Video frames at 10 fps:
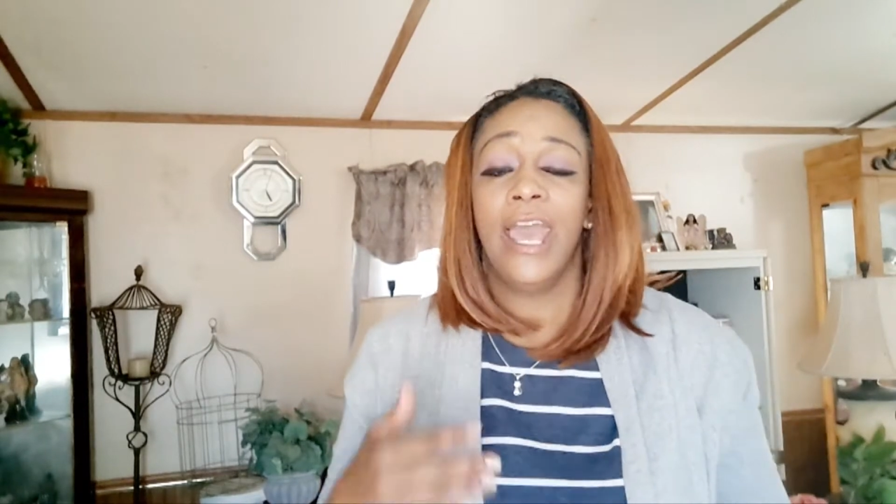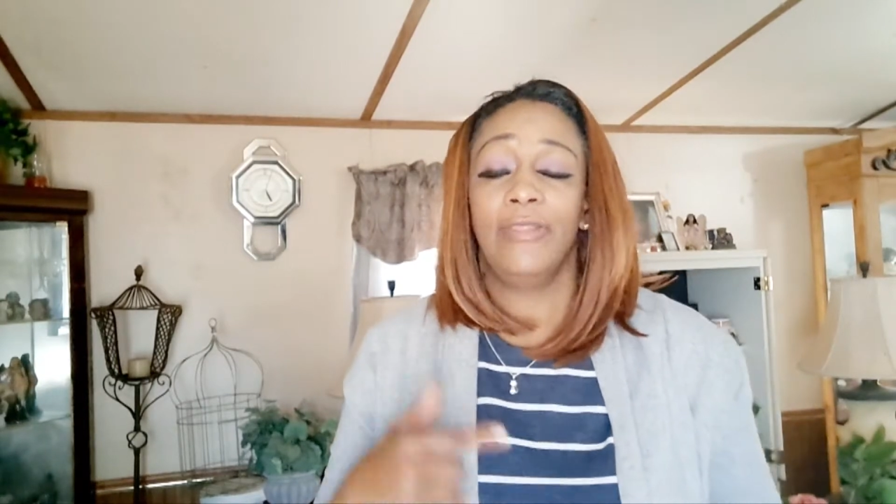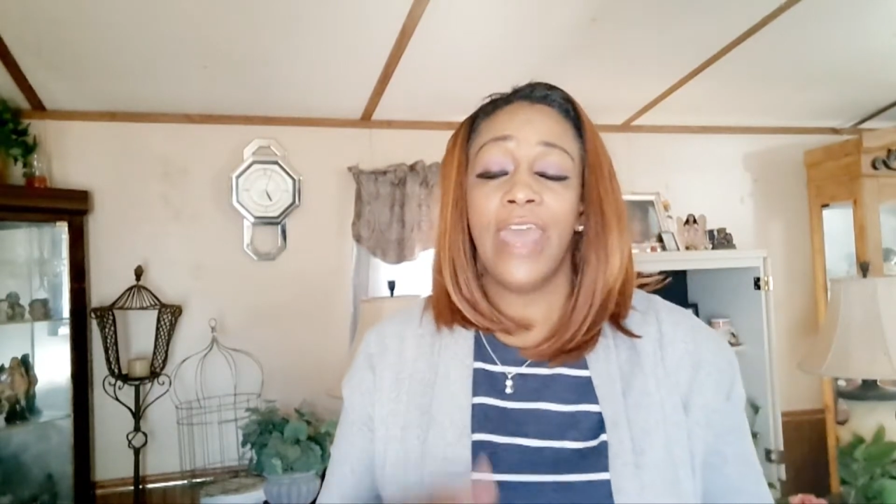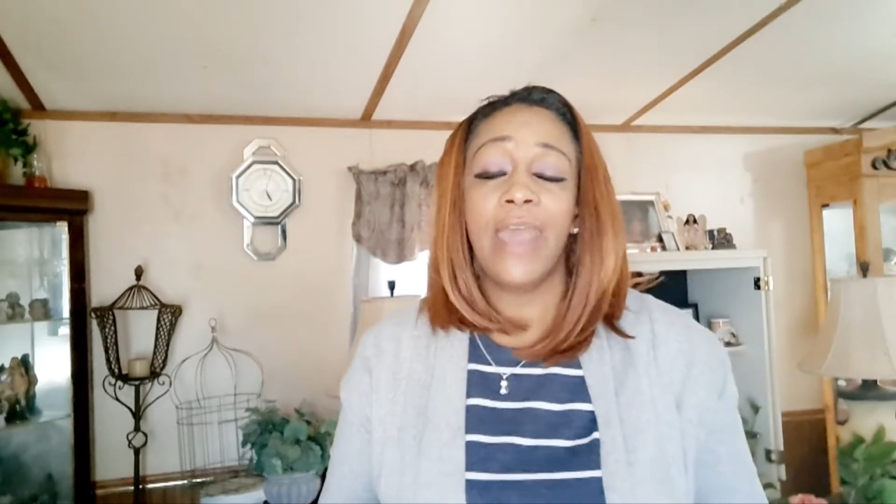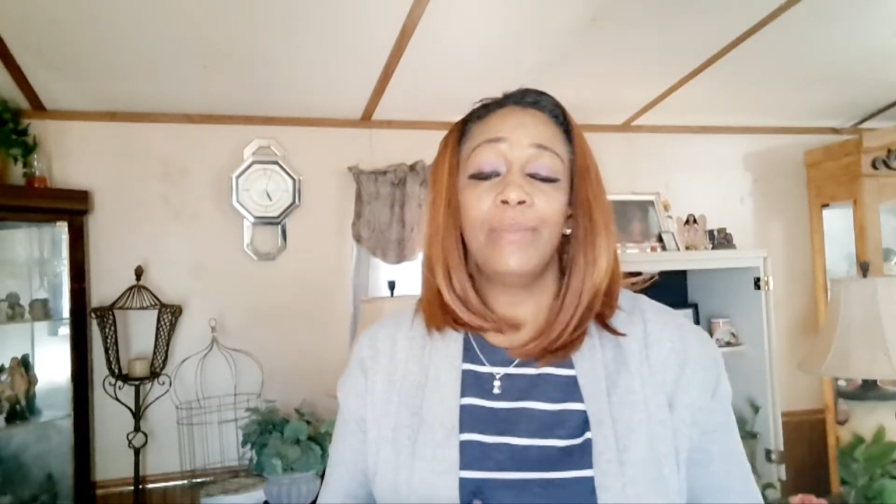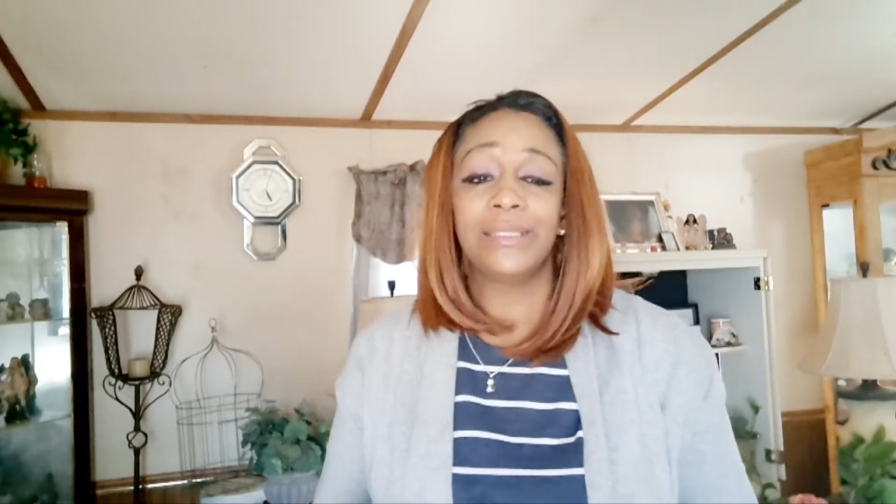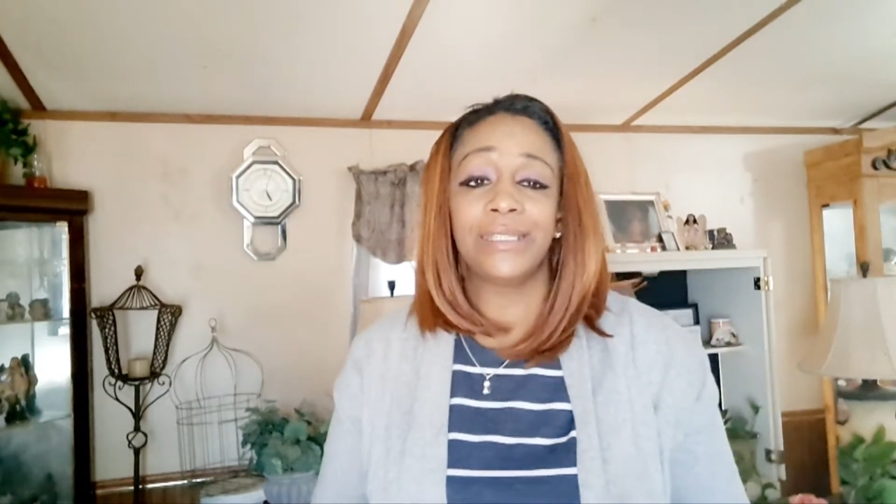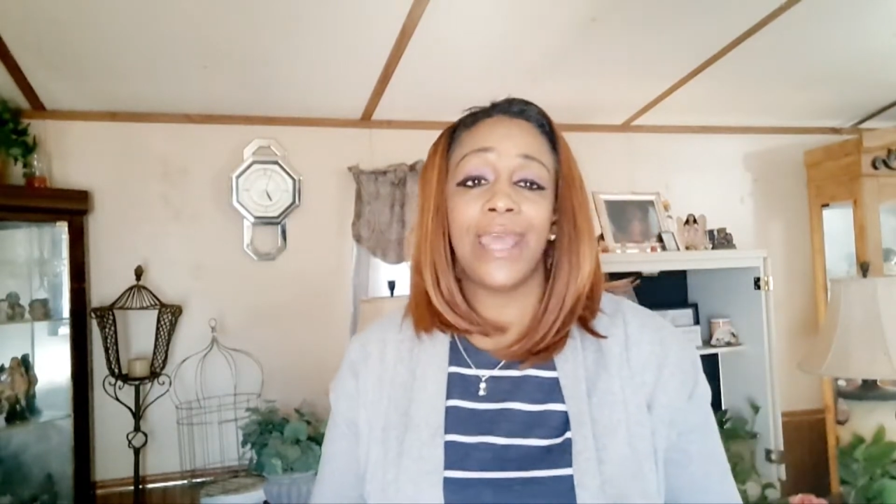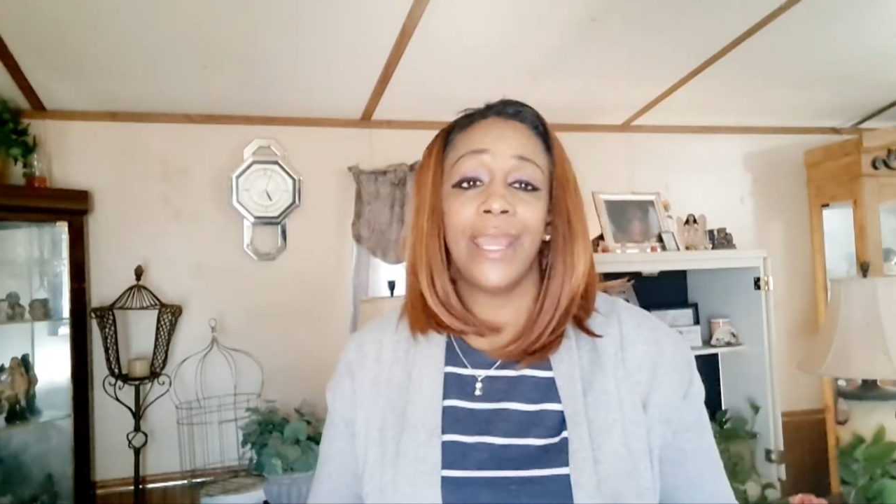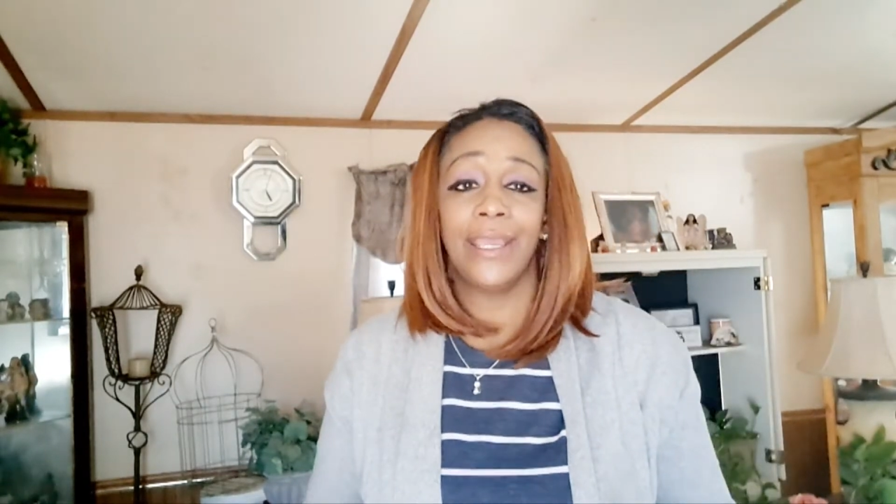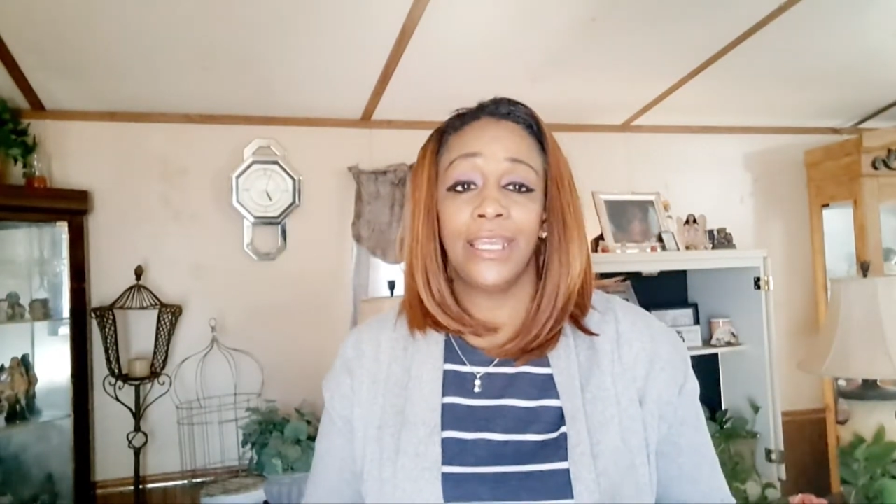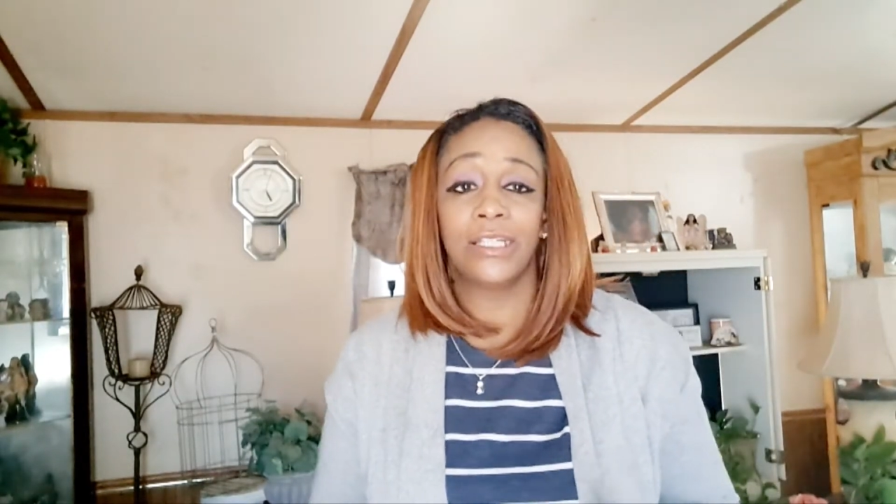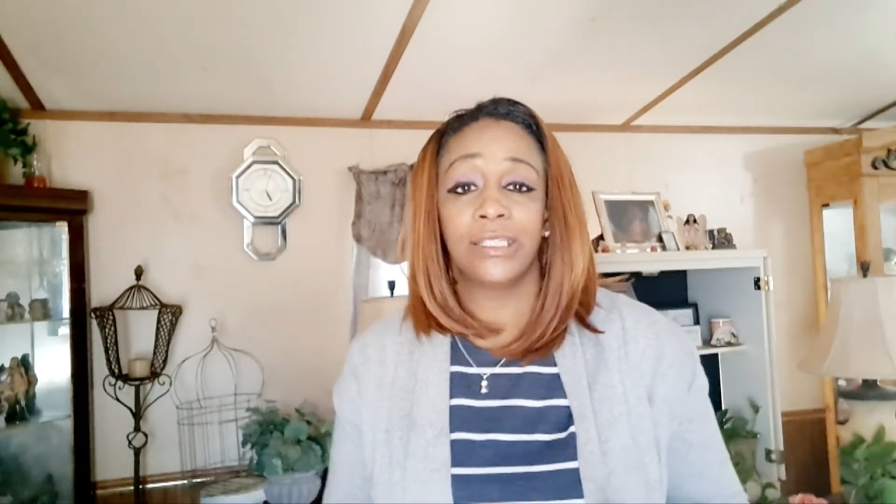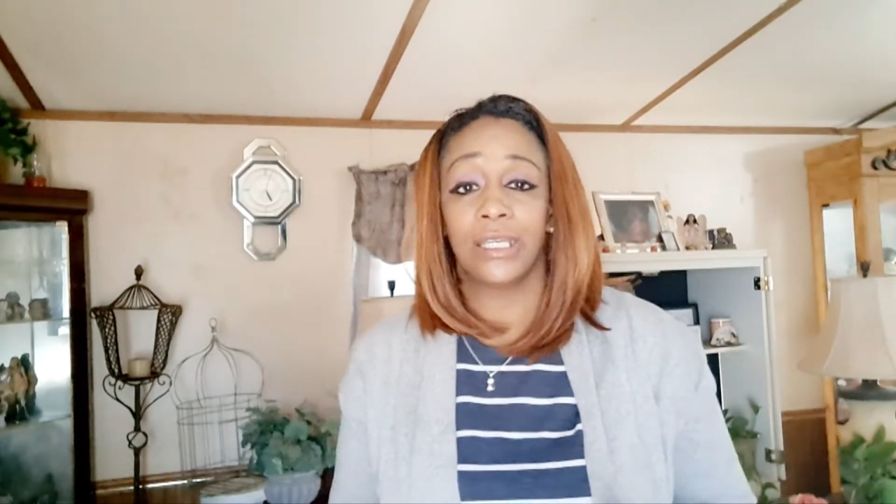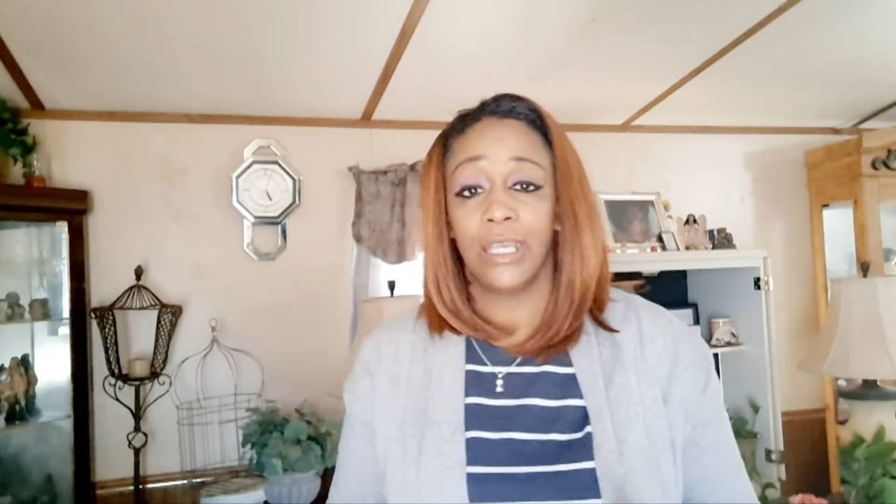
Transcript: And that mistake is to